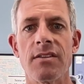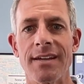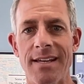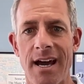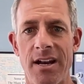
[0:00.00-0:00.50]
The
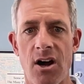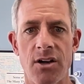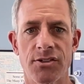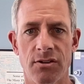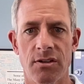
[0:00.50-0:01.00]
gut
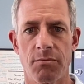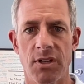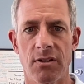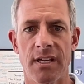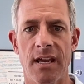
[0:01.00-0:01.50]
also
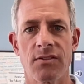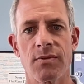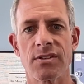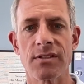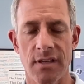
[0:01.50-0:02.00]
communicates
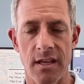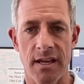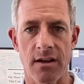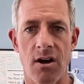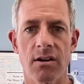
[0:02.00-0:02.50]
with
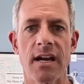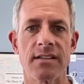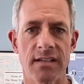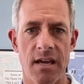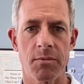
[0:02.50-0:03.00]
like all
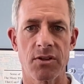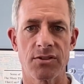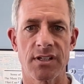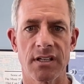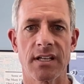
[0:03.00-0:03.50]
kinds of chemical
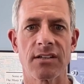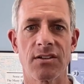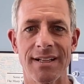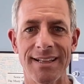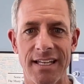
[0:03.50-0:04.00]
signaling
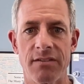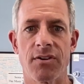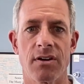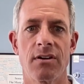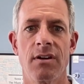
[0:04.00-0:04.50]
to the
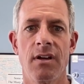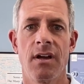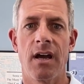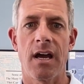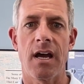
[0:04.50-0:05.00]
liver.
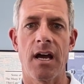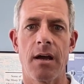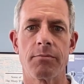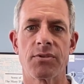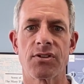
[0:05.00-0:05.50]

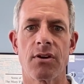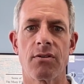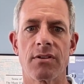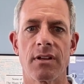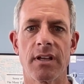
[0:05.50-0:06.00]
Um,
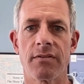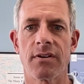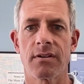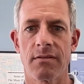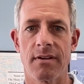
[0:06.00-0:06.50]
so the
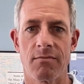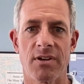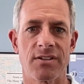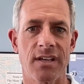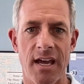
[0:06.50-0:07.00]
liver,
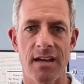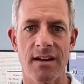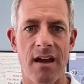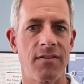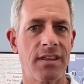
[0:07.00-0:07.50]
once again,
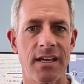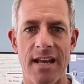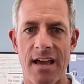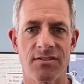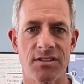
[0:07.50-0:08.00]
everything
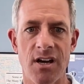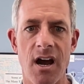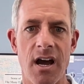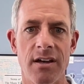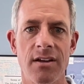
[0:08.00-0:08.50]
has to
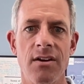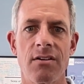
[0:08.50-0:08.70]
talk